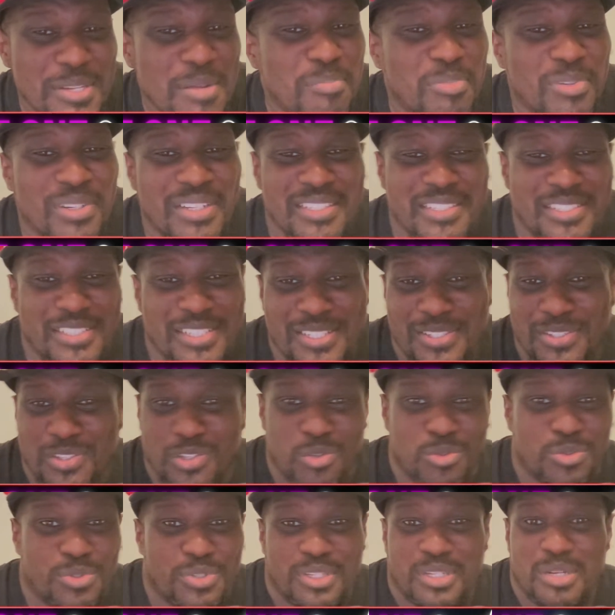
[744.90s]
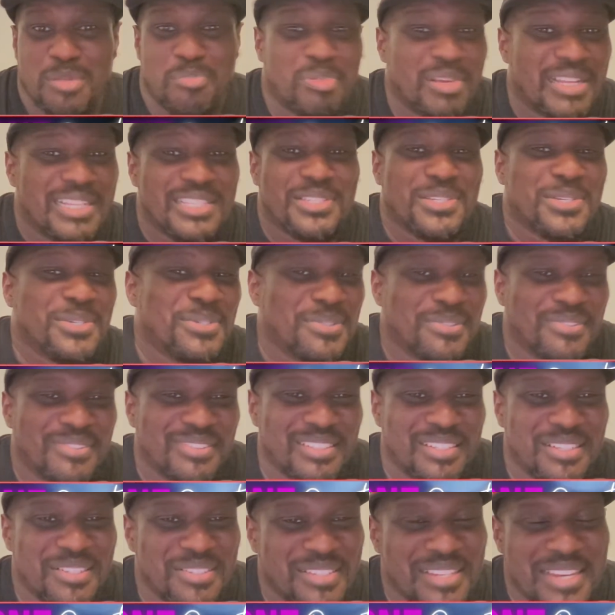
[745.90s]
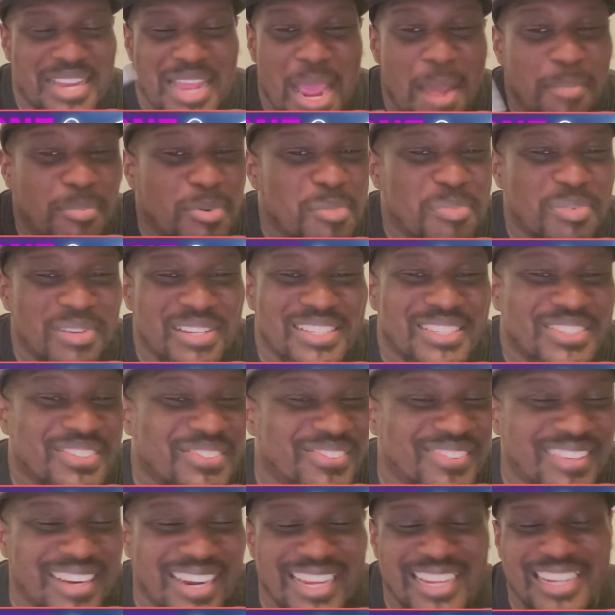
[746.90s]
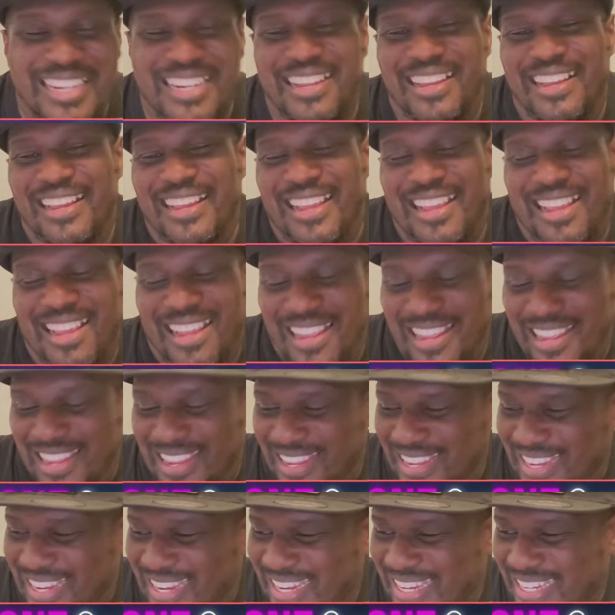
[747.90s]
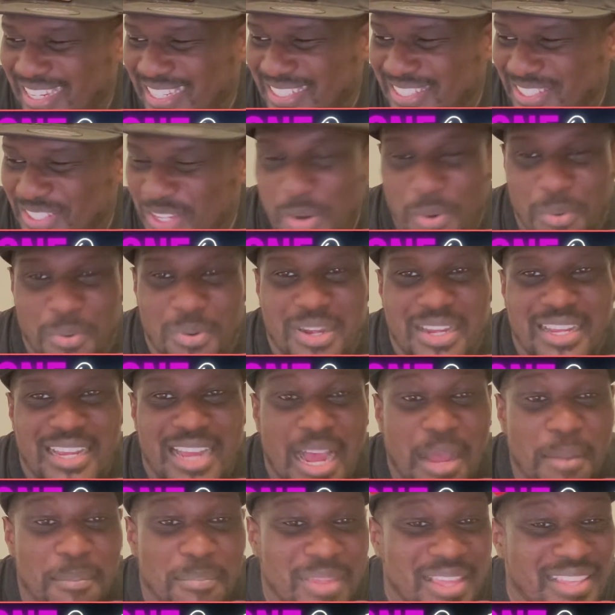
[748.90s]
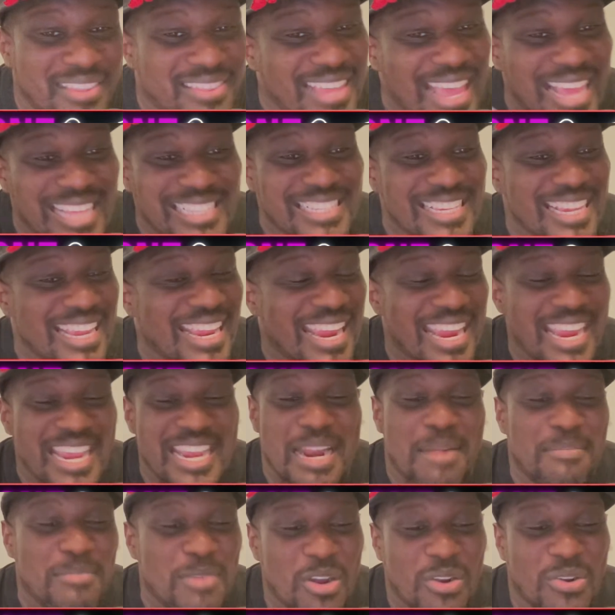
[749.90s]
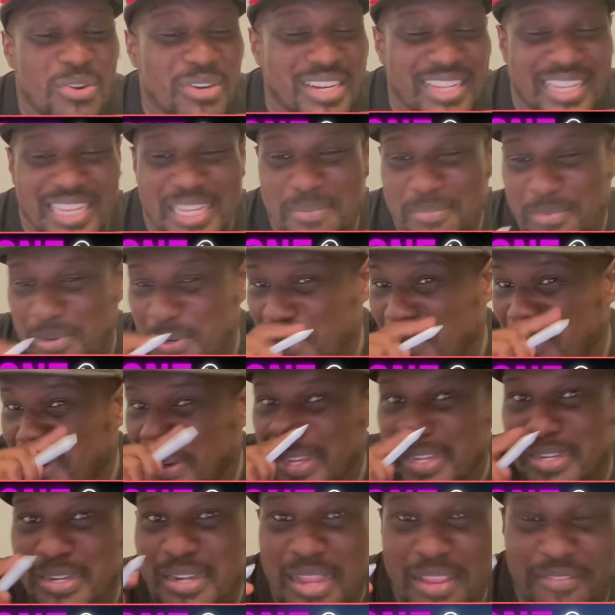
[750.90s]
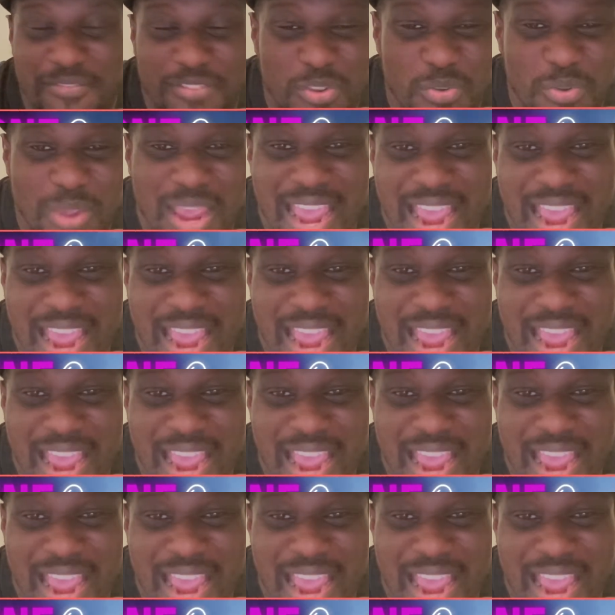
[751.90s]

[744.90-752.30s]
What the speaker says: as simple as just using the pencil, using the Apple Pencil, right? So that's it. I'm not going to keep going. If